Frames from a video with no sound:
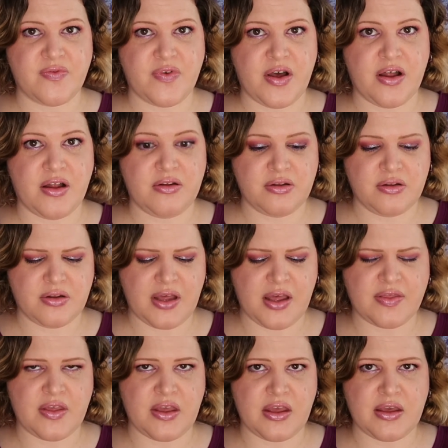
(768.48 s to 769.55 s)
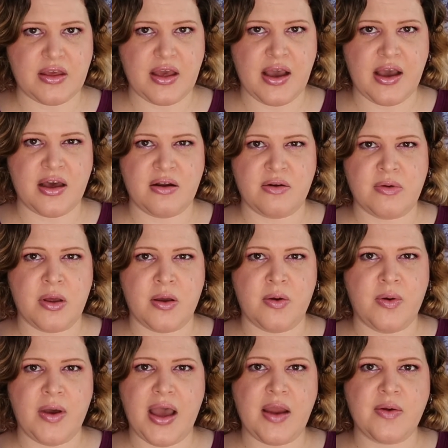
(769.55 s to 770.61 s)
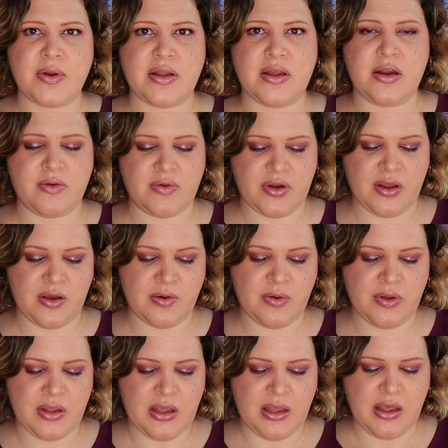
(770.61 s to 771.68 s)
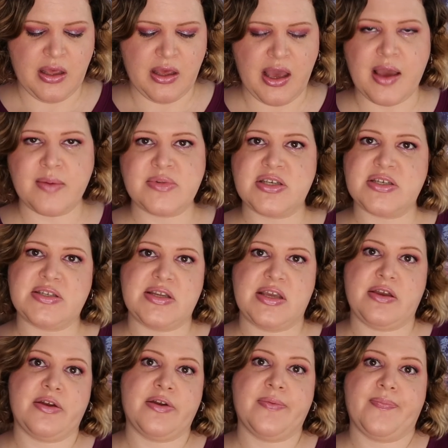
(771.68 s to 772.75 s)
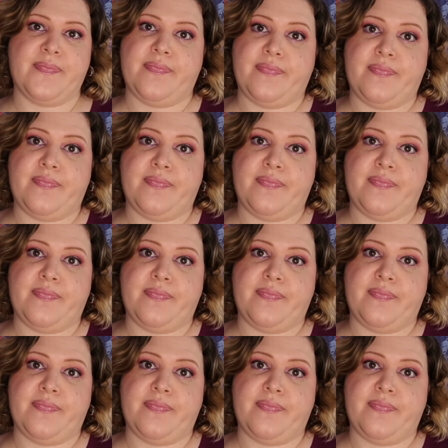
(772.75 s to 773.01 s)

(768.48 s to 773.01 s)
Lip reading: in fall, I think. I don't know. I really don't know. I'm just here.